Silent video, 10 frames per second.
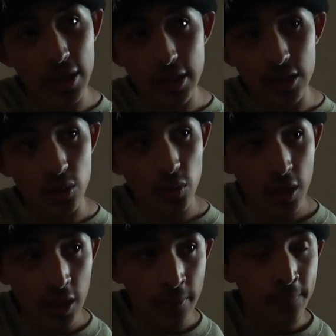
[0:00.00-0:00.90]
I didn't know
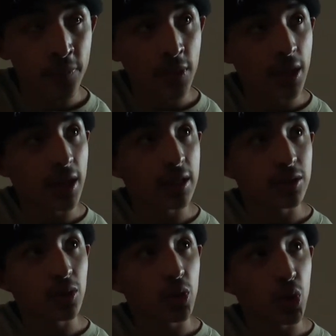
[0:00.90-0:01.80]
that.
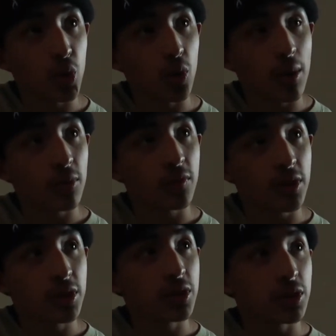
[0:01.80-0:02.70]
And so I'm over
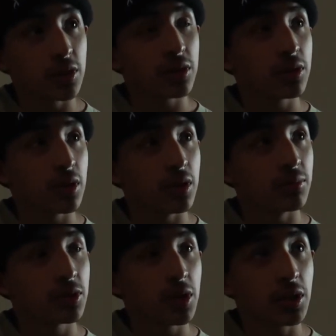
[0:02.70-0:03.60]
here
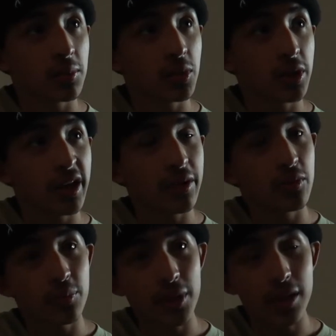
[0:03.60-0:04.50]
trying to communicate
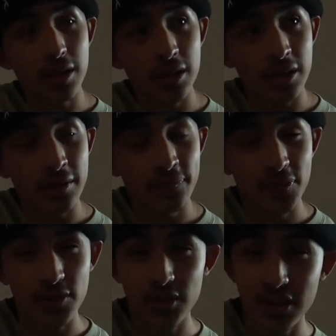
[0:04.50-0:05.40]
with my aunt,
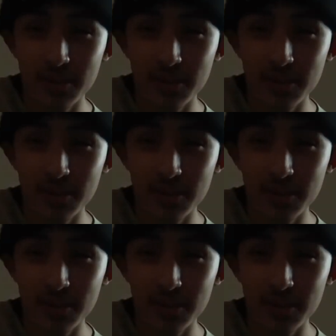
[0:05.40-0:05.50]
trying to